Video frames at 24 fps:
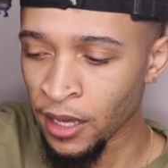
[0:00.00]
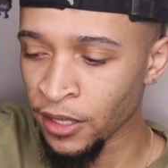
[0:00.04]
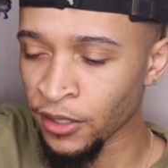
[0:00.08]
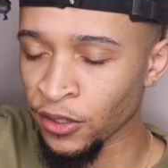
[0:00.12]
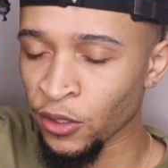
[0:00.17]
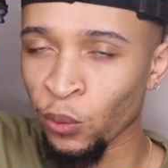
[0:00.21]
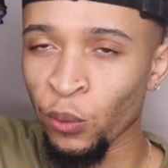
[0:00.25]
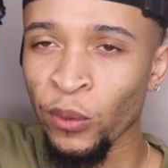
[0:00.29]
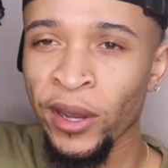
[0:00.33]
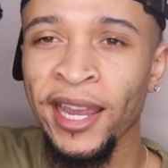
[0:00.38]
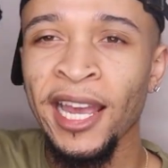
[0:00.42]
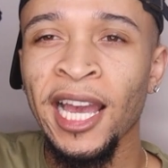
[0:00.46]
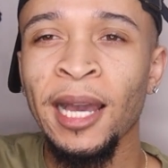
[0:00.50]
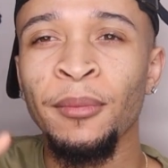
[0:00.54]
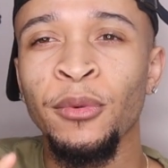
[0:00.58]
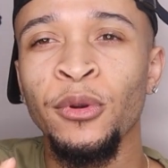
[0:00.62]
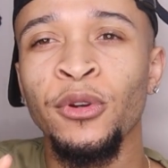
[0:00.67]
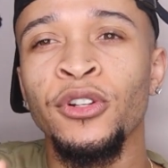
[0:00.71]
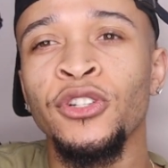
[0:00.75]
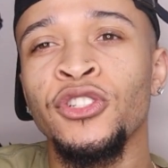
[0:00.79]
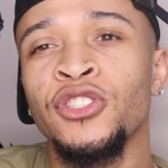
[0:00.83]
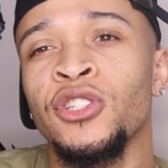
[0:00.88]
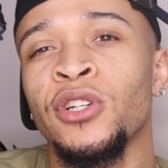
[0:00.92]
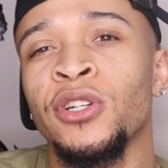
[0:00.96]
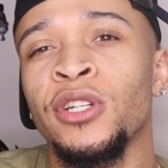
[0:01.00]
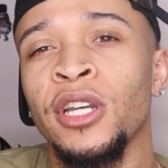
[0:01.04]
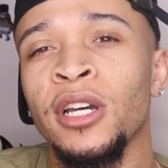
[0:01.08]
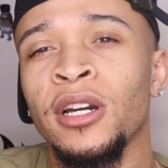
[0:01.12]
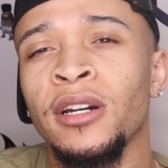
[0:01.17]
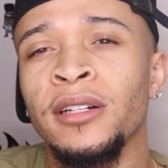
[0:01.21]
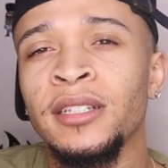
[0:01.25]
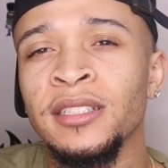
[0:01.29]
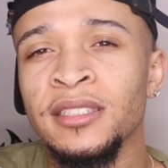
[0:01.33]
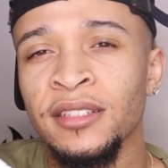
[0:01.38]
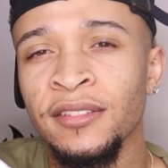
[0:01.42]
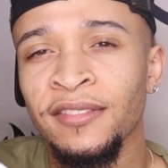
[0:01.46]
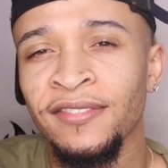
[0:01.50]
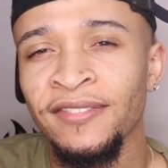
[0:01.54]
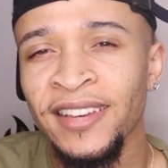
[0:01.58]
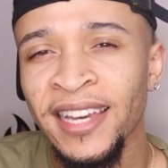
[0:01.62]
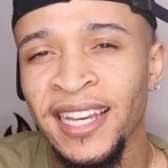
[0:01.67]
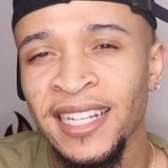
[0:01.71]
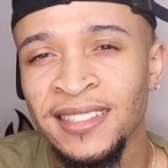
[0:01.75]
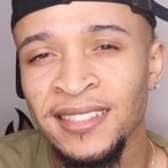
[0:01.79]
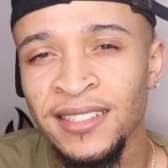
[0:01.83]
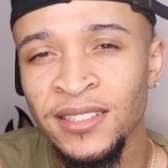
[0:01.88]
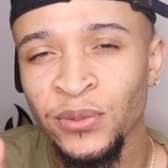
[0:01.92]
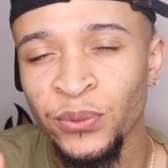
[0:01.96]
The way I'm going to show y'all is the
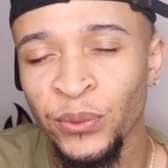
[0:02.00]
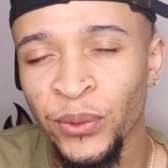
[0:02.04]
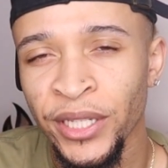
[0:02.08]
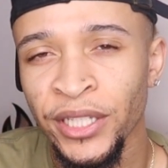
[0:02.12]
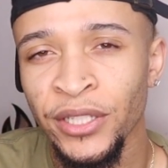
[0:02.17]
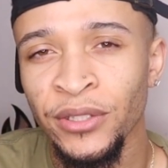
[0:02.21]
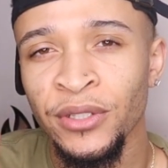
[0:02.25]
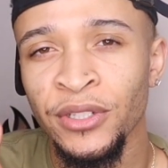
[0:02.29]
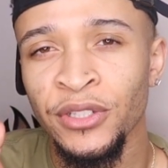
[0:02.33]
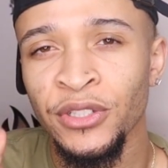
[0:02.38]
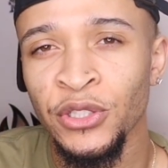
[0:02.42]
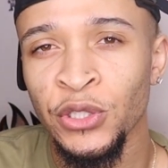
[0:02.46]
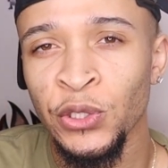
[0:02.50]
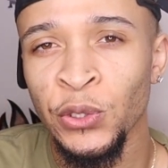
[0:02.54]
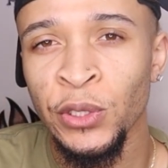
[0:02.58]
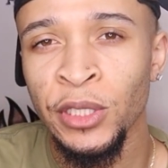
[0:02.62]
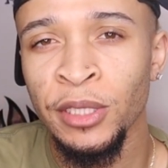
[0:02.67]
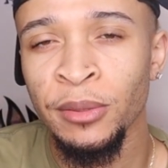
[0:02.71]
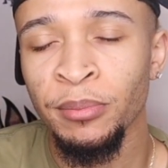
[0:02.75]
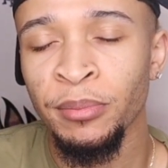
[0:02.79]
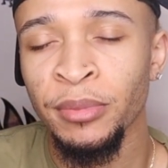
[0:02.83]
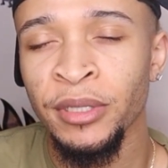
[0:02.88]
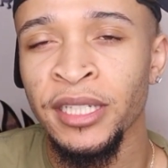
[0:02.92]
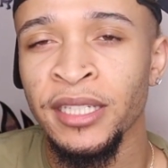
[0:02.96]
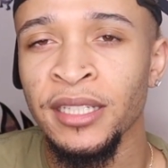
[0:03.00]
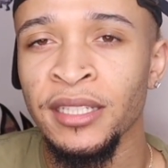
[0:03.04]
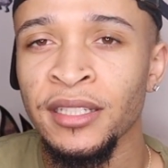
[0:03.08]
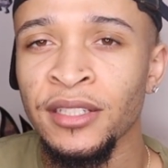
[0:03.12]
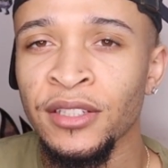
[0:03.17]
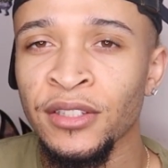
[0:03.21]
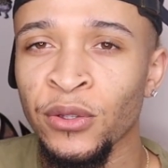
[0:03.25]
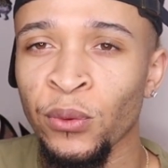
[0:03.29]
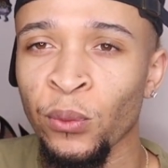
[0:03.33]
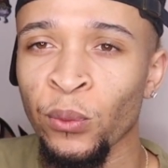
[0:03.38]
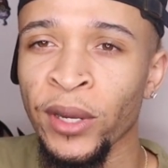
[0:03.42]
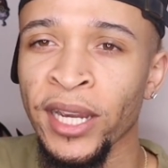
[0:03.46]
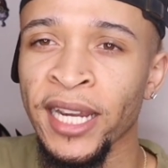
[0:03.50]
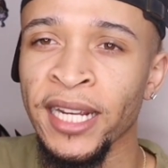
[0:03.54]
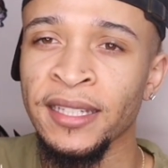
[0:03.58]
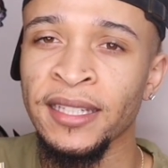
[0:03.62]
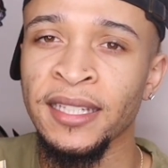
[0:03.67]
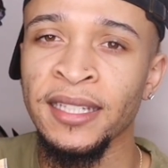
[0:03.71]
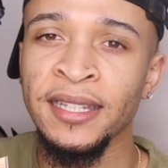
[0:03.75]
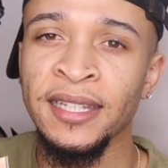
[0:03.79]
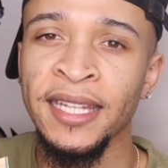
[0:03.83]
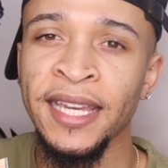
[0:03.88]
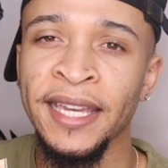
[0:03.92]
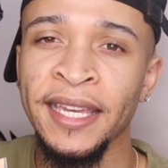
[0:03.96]
fastest way you can do it, but the way
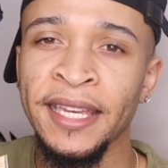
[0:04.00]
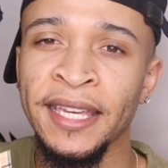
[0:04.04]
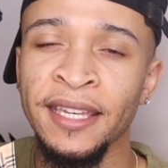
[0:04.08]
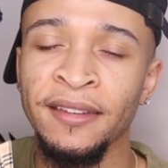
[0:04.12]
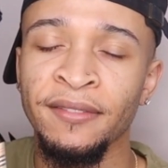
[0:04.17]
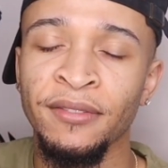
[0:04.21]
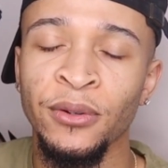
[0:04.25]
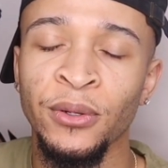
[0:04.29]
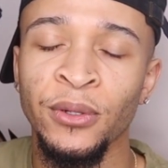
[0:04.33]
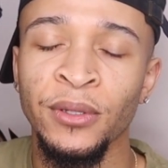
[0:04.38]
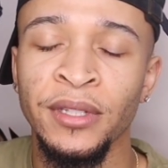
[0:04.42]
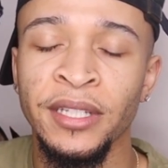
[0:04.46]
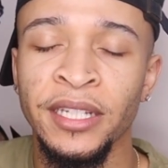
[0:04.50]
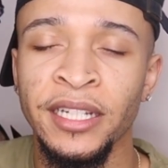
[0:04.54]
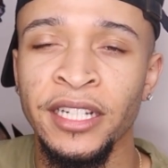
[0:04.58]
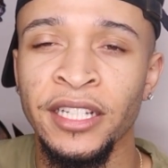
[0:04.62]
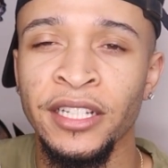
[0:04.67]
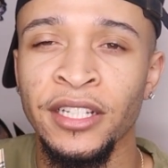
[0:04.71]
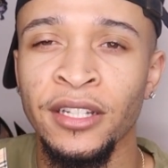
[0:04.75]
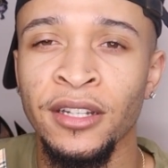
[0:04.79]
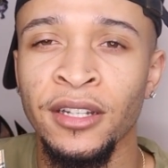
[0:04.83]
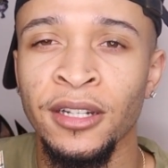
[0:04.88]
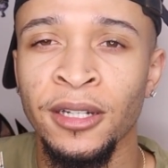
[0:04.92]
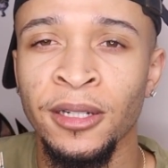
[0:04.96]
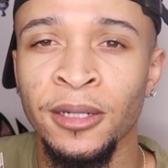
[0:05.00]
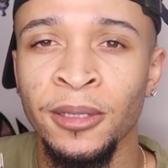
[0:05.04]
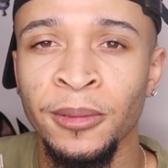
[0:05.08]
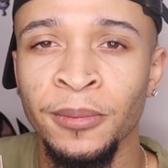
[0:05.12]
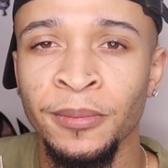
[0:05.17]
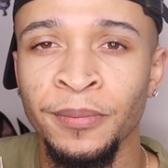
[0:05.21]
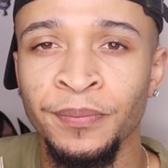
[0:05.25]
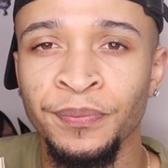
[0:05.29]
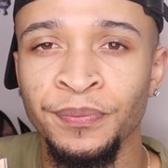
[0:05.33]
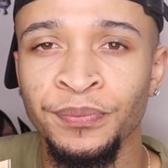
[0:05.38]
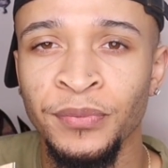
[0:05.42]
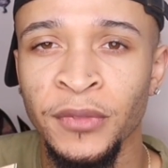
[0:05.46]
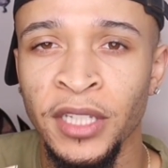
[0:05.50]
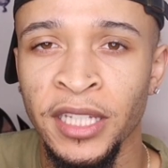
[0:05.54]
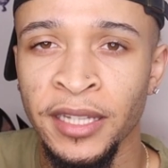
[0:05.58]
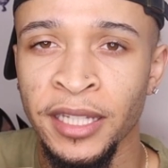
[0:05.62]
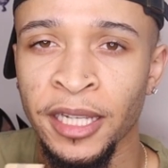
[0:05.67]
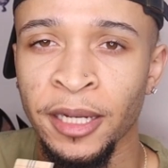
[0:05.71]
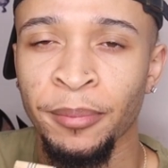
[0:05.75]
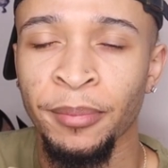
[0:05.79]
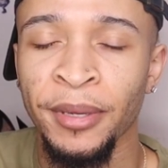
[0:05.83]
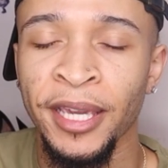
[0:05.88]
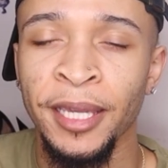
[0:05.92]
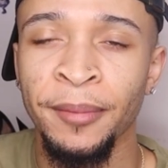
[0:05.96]
that they give on their in
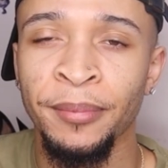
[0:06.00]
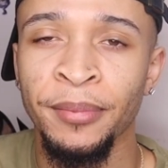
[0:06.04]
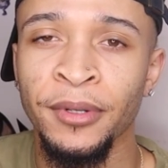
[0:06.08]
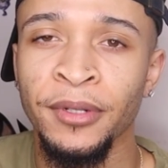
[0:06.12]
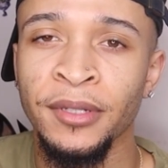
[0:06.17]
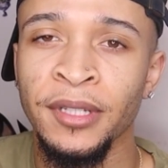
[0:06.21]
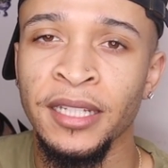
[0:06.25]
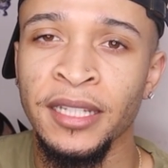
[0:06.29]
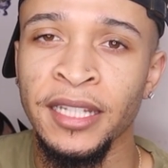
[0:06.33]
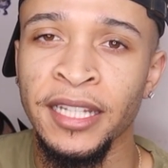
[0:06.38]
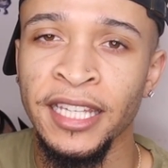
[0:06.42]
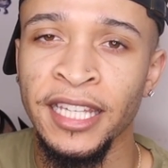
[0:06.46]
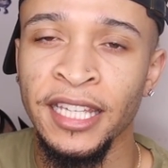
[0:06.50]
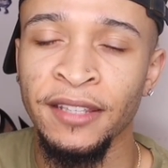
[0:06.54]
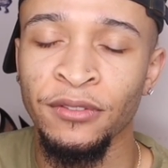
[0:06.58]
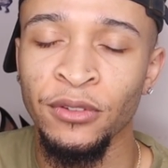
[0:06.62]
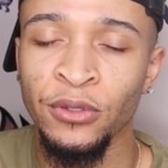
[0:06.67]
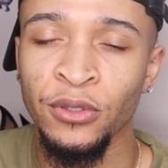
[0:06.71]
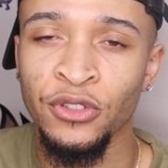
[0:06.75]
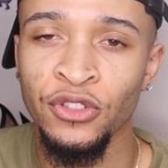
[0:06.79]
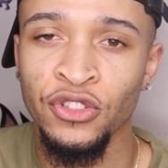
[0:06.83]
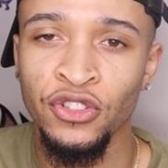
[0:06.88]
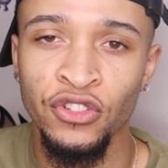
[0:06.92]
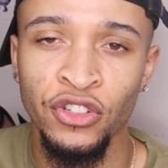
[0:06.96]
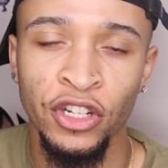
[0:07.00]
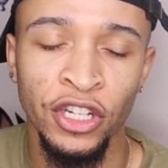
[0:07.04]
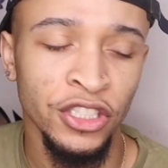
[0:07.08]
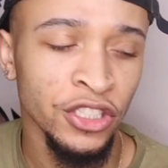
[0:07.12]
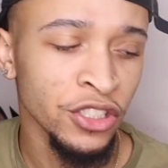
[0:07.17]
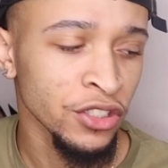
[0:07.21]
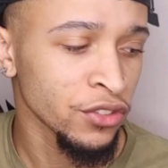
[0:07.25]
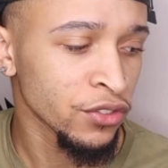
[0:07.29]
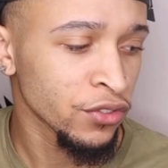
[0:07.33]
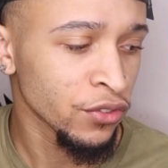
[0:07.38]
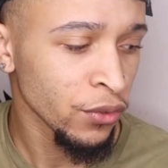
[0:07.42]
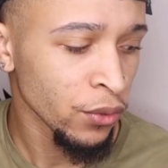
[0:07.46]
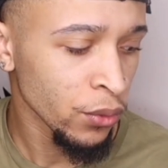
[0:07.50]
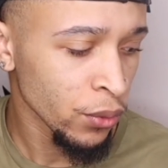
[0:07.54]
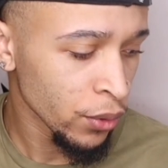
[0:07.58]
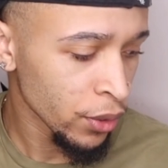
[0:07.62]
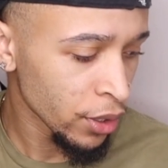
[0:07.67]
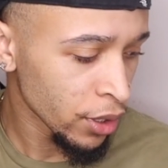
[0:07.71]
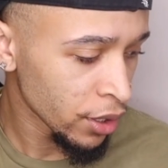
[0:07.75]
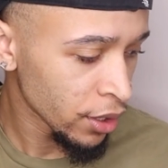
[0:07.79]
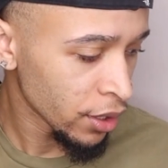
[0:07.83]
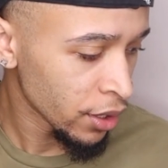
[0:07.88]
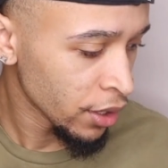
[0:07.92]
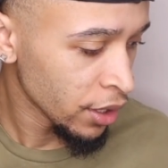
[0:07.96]
their paper that they give you instructions
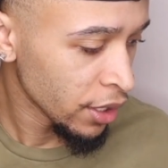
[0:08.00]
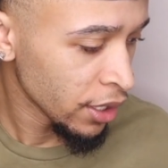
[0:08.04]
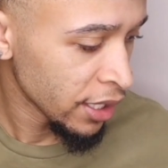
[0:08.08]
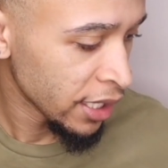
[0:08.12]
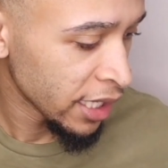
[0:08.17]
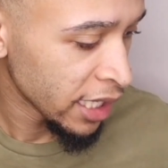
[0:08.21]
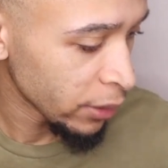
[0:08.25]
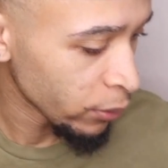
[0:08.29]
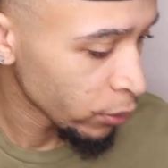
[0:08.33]
for, it